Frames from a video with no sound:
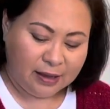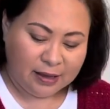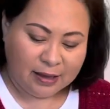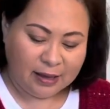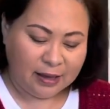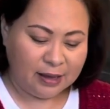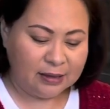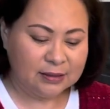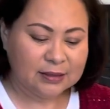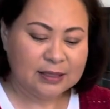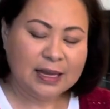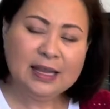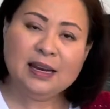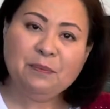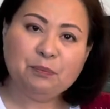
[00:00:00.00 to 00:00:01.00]
It's in
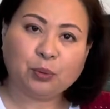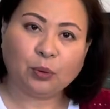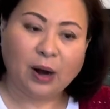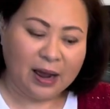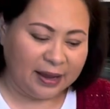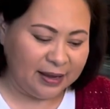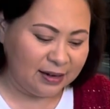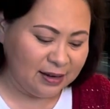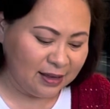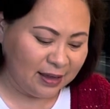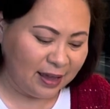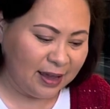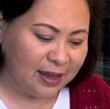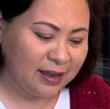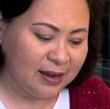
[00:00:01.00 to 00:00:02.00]
a brine,
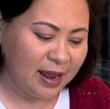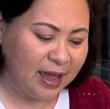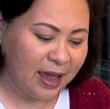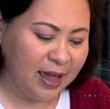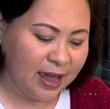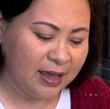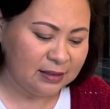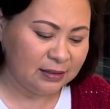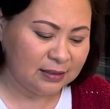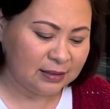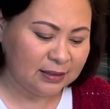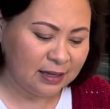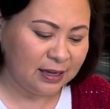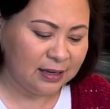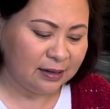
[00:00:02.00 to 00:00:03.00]
and hence
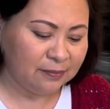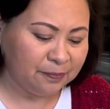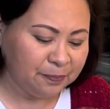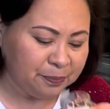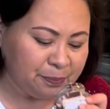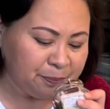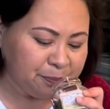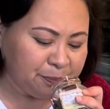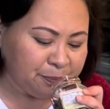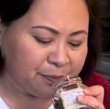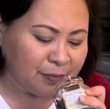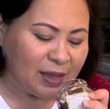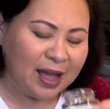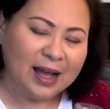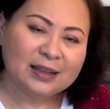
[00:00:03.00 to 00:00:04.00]
it
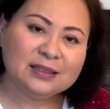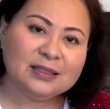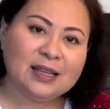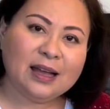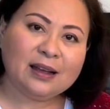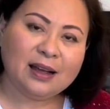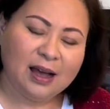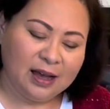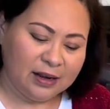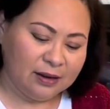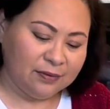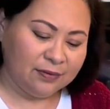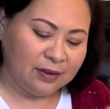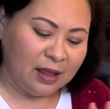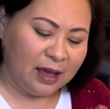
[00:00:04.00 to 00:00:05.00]
has that kind of
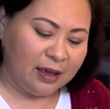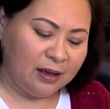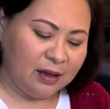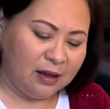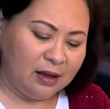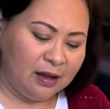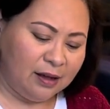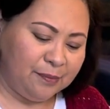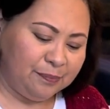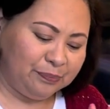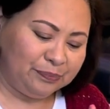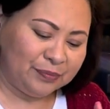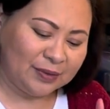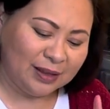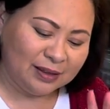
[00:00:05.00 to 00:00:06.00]
like,
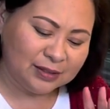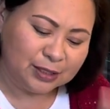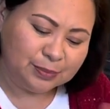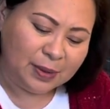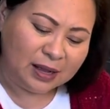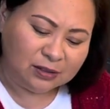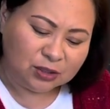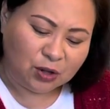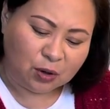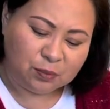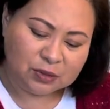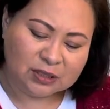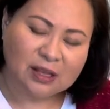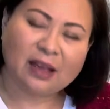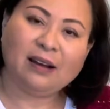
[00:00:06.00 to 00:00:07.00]
it smells almost
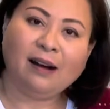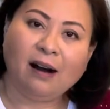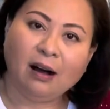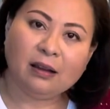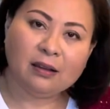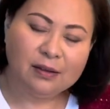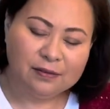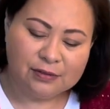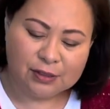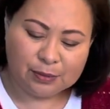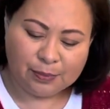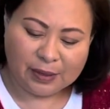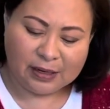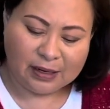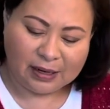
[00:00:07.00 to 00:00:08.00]
like olives,
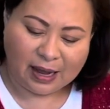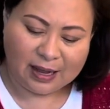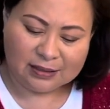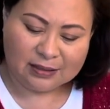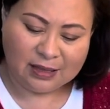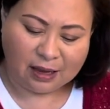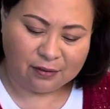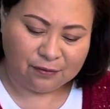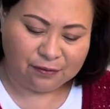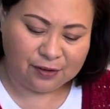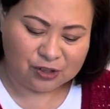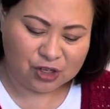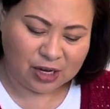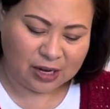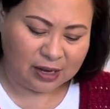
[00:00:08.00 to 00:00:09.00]
but it has that
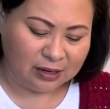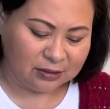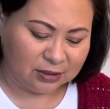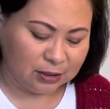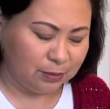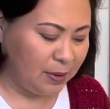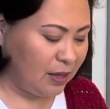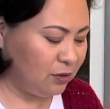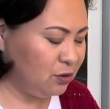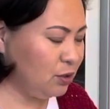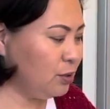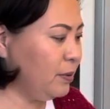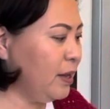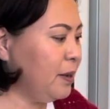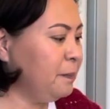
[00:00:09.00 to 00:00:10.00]
fishy kind of smell to
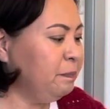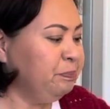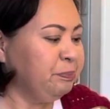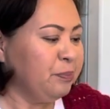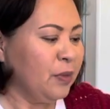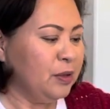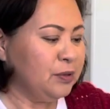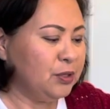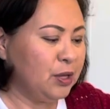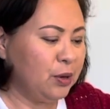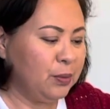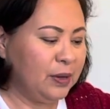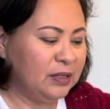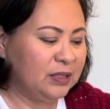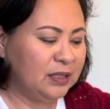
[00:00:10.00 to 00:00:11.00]
it. So
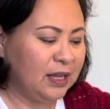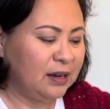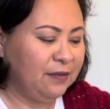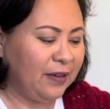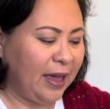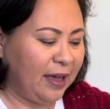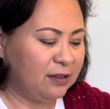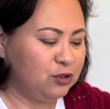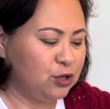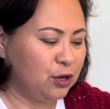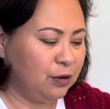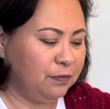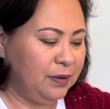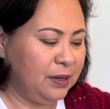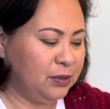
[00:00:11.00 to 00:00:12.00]
instead of
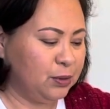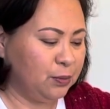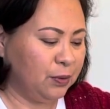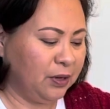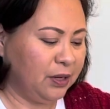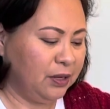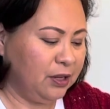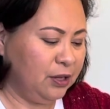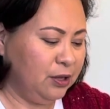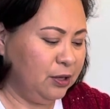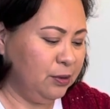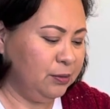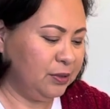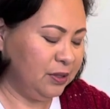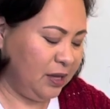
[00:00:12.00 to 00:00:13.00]
anchovies, we're going to
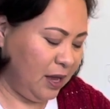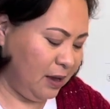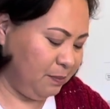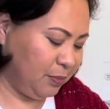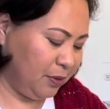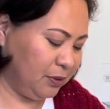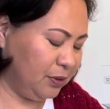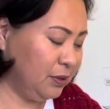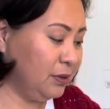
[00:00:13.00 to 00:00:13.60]
use capers.